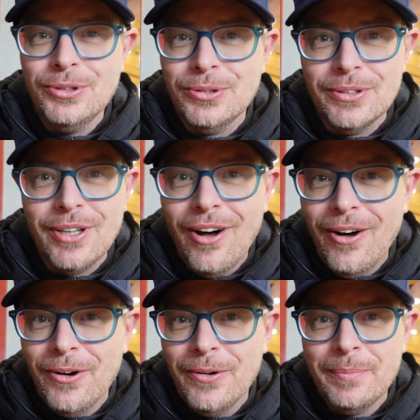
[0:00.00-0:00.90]

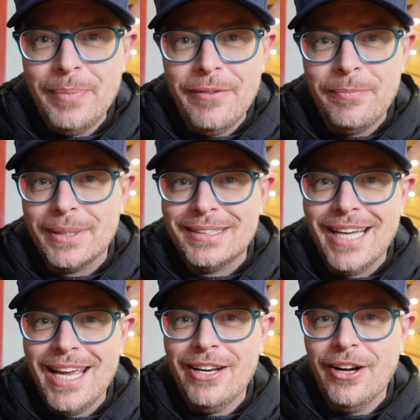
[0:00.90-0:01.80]
tudou, beef
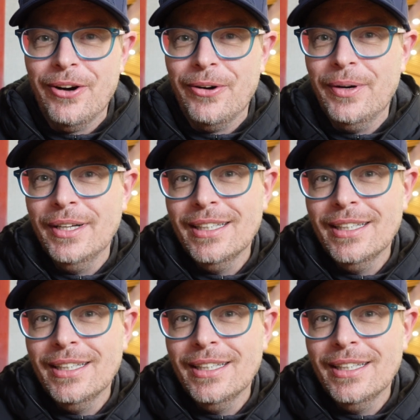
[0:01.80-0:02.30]
potato,